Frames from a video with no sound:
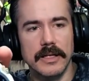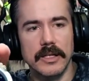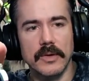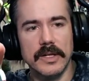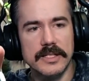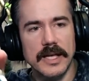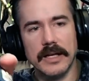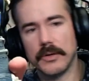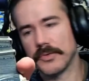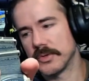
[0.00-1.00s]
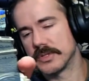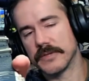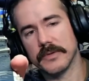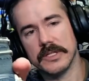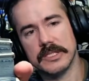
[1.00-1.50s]
you can cycle through
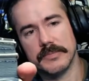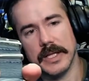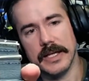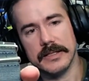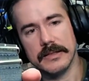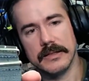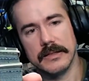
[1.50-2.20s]
different displays.